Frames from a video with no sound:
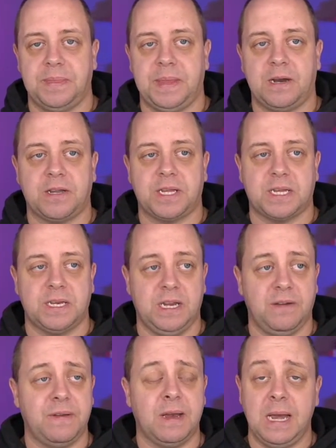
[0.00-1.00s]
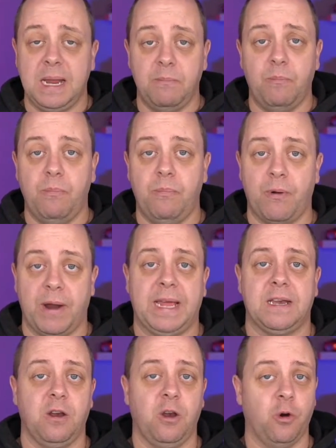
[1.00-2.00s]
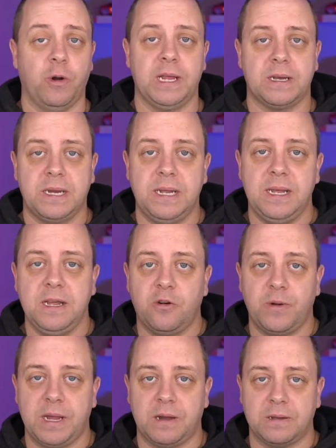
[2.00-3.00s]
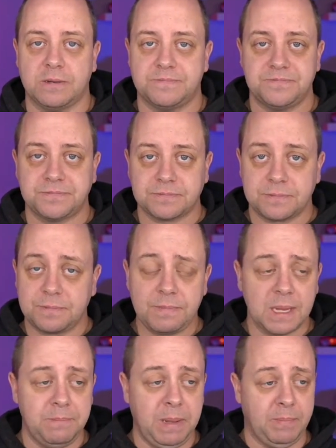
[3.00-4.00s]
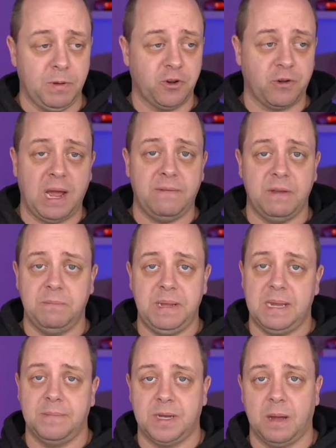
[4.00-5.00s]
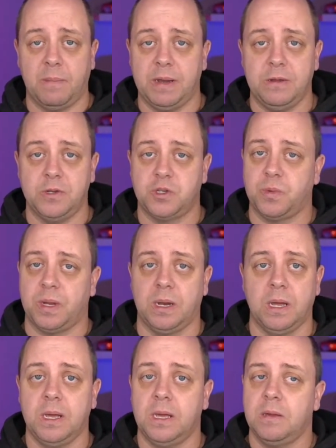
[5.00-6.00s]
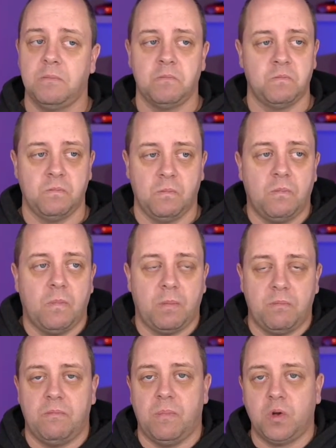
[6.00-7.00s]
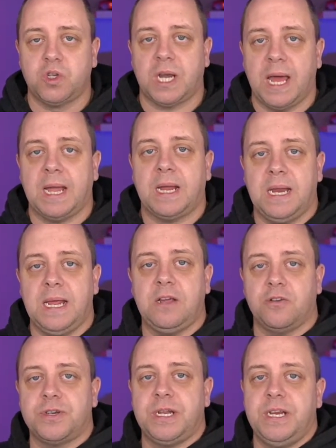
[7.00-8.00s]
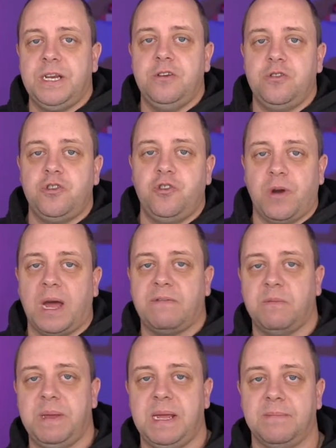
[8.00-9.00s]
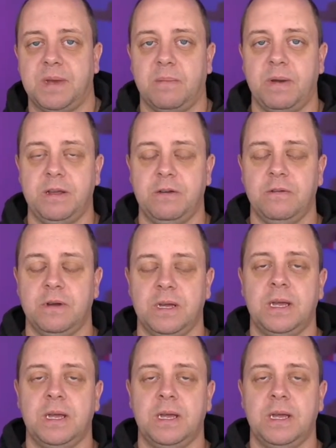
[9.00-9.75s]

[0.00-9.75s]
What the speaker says: There's definitely brand loyalty going on. People driving BMWs will most likely continue to drive a BMW.